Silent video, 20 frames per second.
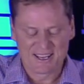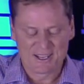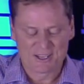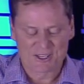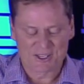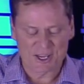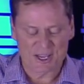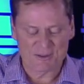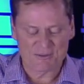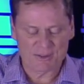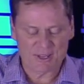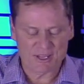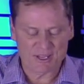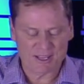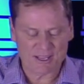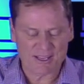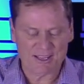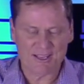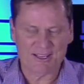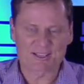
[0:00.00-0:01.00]
see,
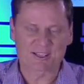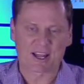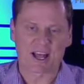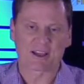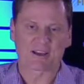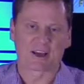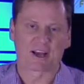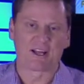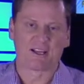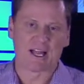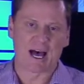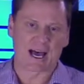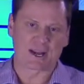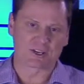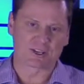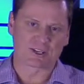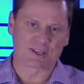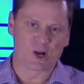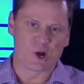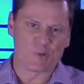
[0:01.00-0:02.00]
it's like a
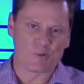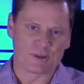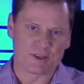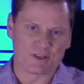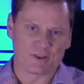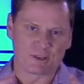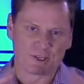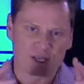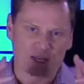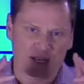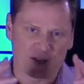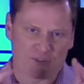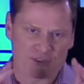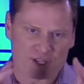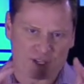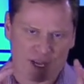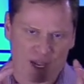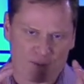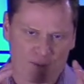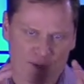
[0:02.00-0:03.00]
kaleidoscope. You're looking at the
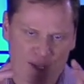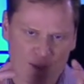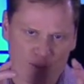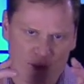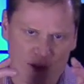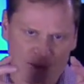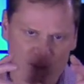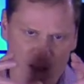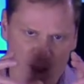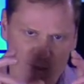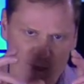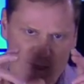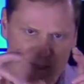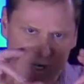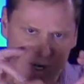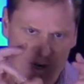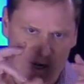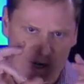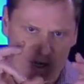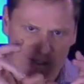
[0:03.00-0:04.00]
same thing, but every time you
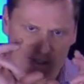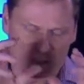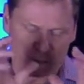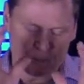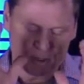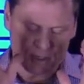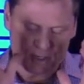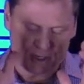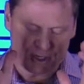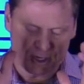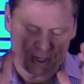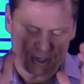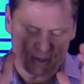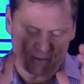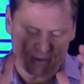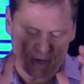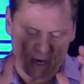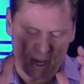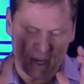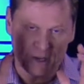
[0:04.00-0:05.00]
turn it a little bit, you see a
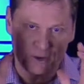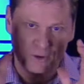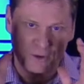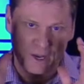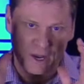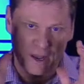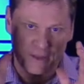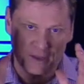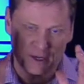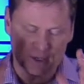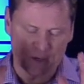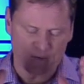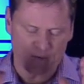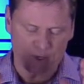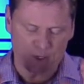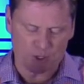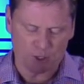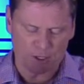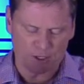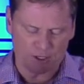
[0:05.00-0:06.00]
different angle. And I think
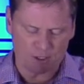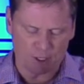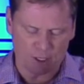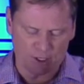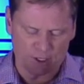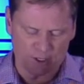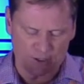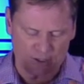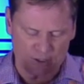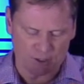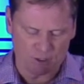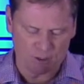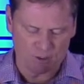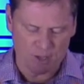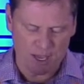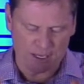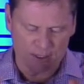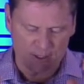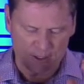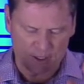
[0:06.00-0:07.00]
different translations do
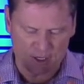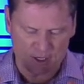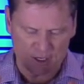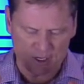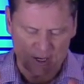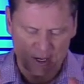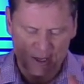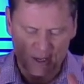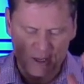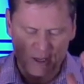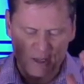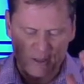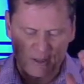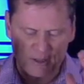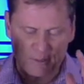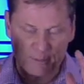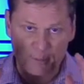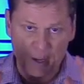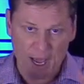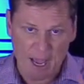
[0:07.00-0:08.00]
that. Listen,
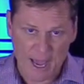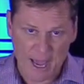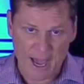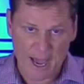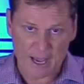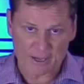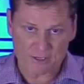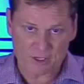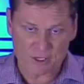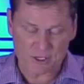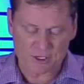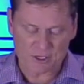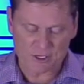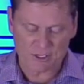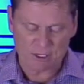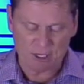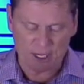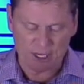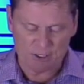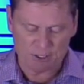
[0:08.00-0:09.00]
the past
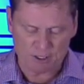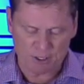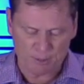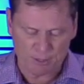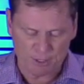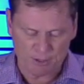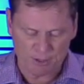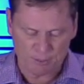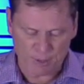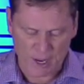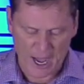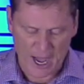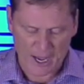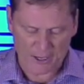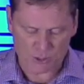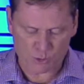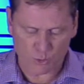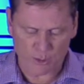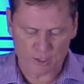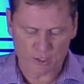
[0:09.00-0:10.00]
needs to be the
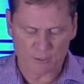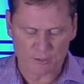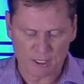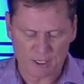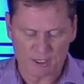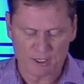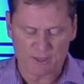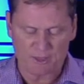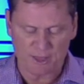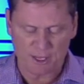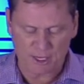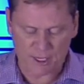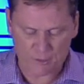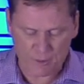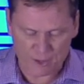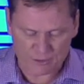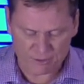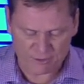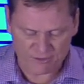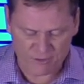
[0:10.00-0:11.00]
past. We don't need to think
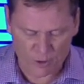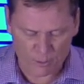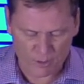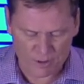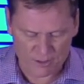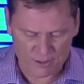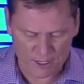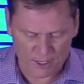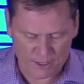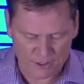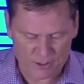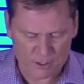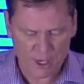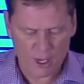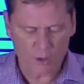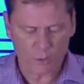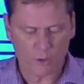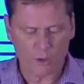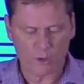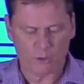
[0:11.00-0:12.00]
about the former things.
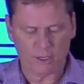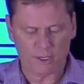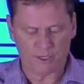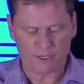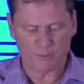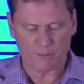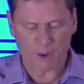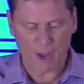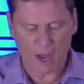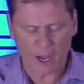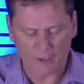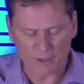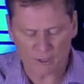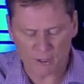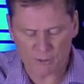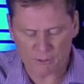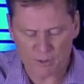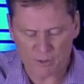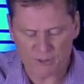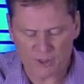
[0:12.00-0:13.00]
We don't need to ponder
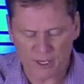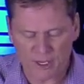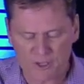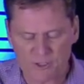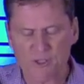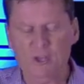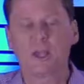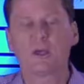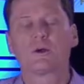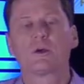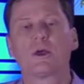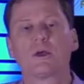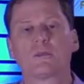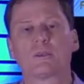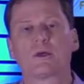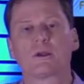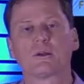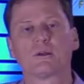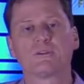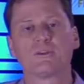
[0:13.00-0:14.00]
on the things
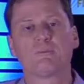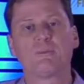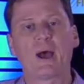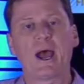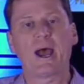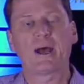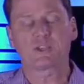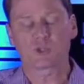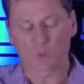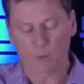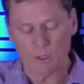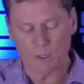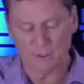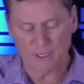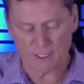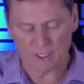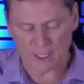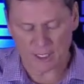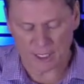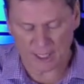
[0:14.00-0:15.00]
that are in the past. We don't
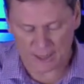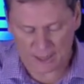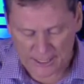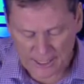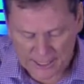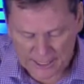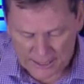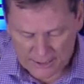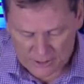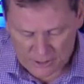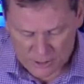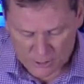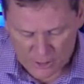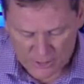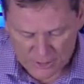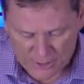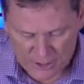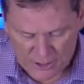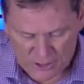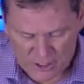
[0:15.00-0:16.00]
need to cling to the
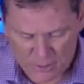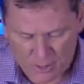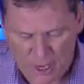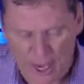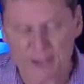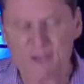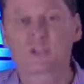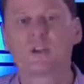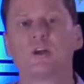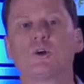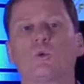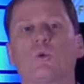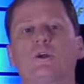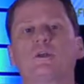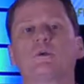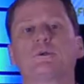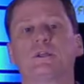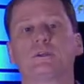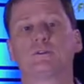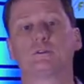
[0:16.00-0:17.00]
things of the past. We
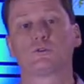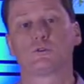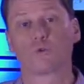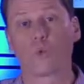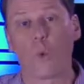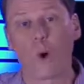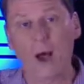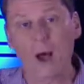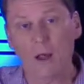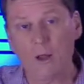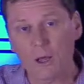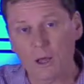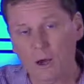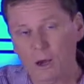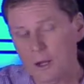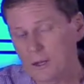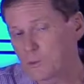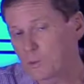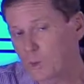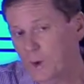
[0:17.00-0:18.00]
don't need to dwell
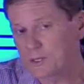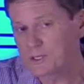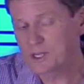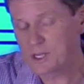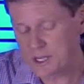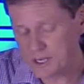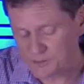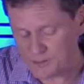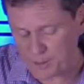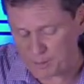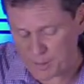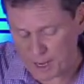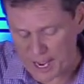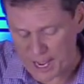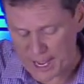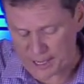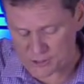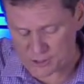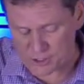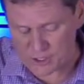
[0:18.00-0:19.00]
on what's in the
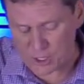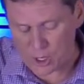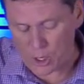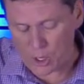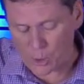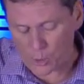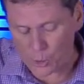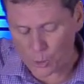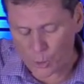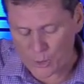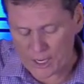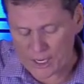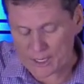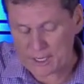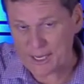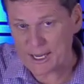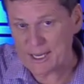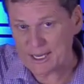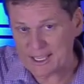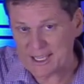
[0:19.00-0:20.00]
past. We
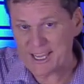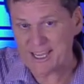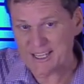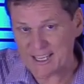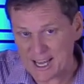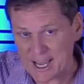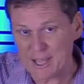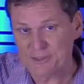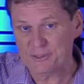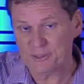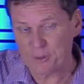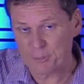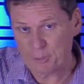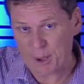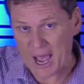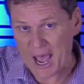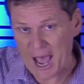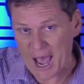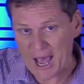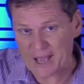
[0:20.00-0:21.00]
need to let the
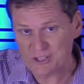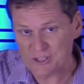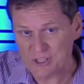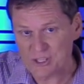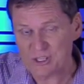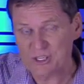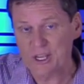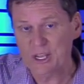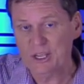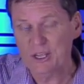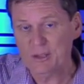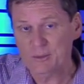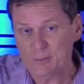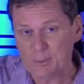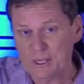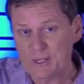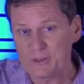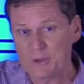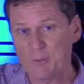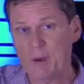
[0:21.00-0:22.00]
past
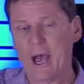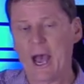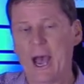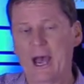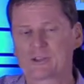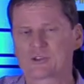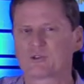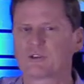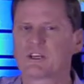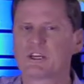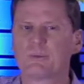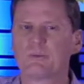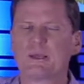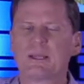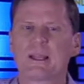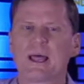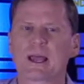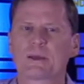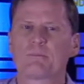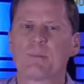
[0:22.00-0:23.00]
be the past. We need to
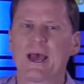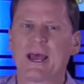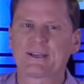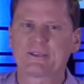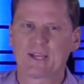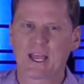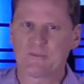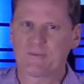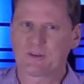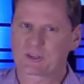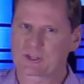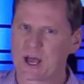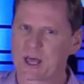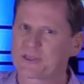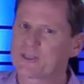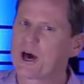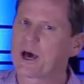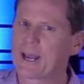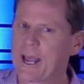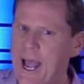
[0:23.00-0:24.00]
be like Mac Davis. I
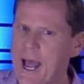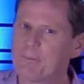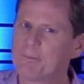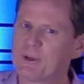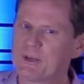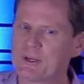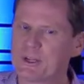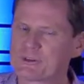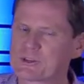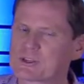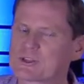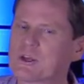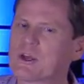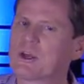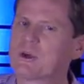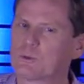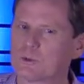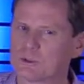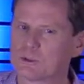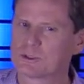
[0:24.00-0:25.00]
thought happiness
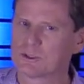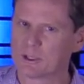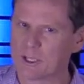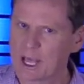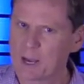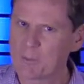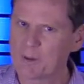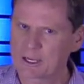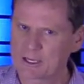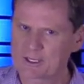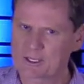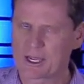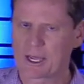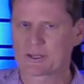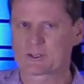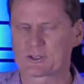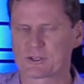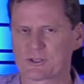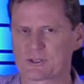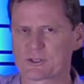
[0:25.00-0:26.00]
was Lubbock,
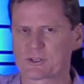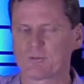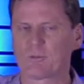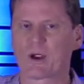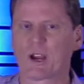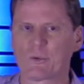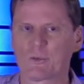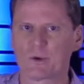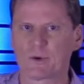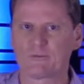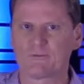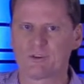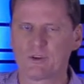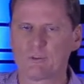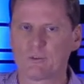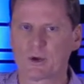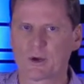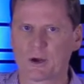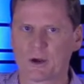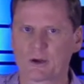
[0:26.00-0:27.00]
Texas, in my rearview
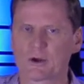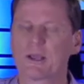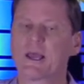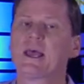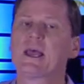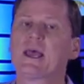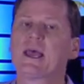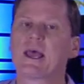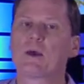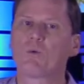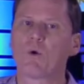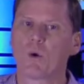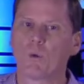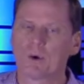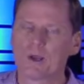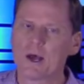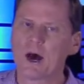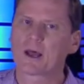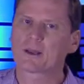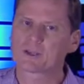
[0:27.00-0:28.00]
mirror. And what
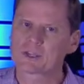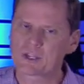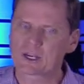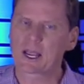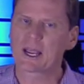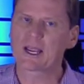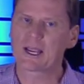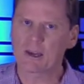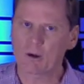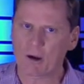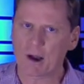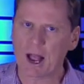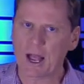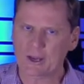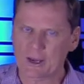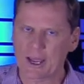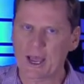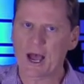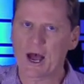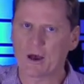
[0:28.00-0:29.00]
we ought to say right
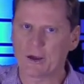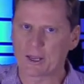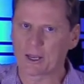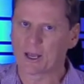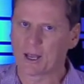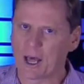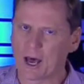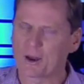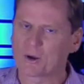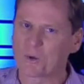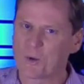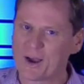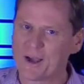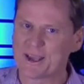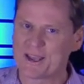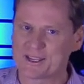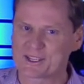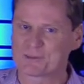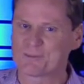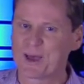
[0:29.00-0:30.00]
now, in a lot of
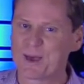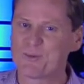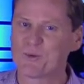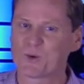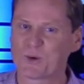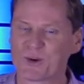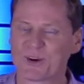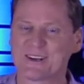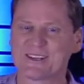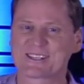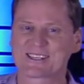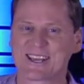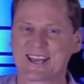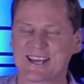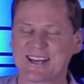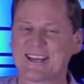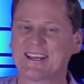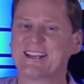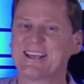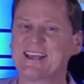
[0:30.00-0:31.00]
ways, maybe we're already
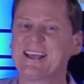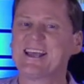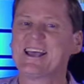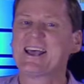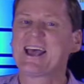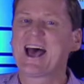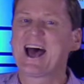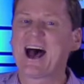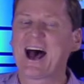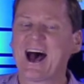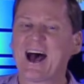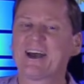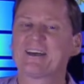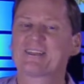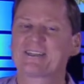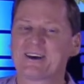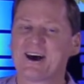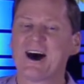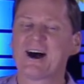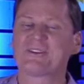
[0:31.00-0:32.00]
saying it, I
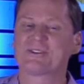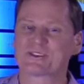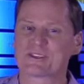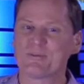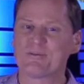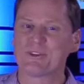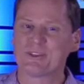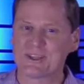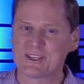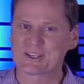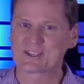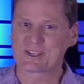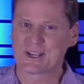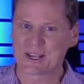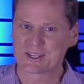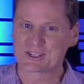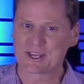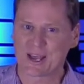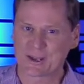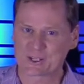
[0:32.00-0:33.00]
thought some of these
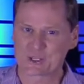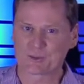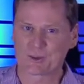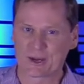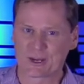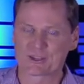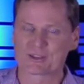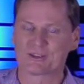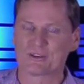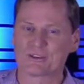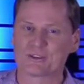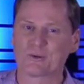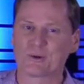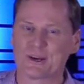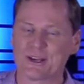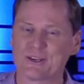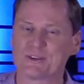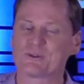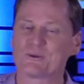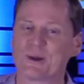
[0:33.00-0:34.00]
things I experienced in
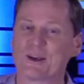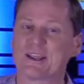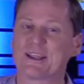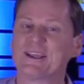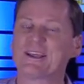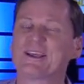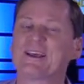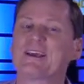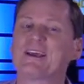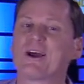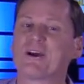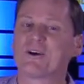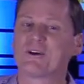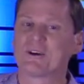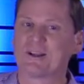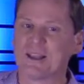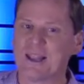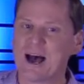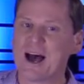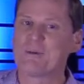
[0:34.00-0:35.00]
2020 are
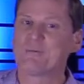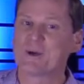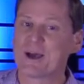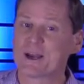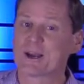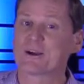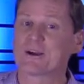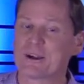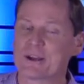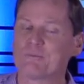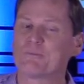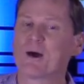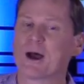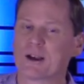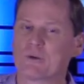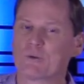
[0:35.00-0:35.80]
a lot better in my